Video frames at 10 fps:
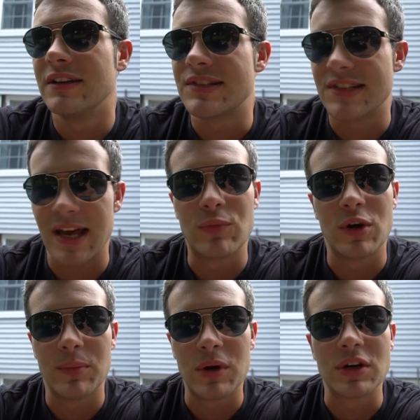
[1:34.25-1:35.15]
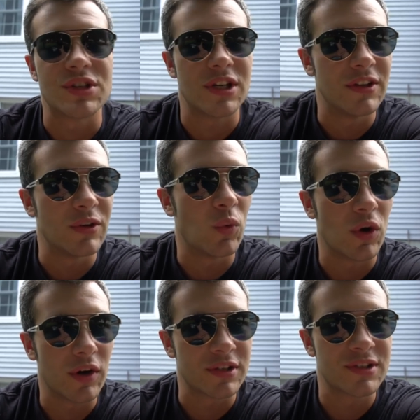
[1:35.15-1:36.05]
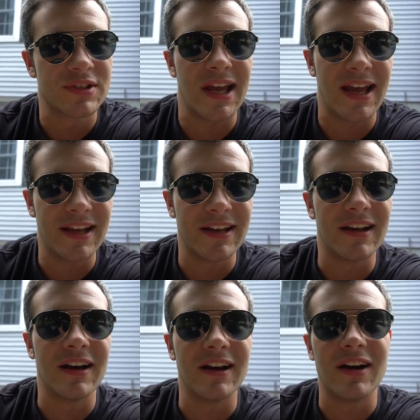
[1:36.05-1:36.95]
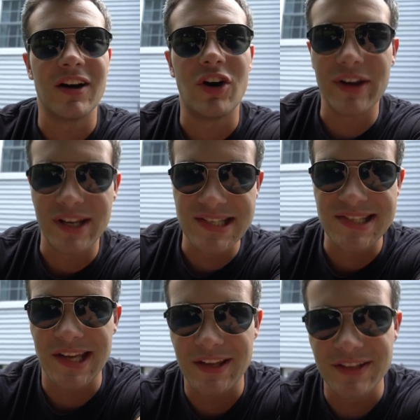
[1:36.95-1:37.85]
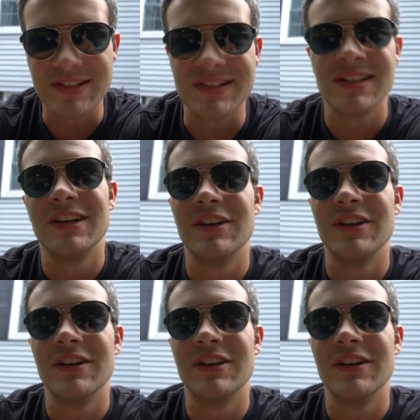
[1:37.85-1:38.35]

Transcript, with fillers: Sad Boy merch in the works, and all I can say is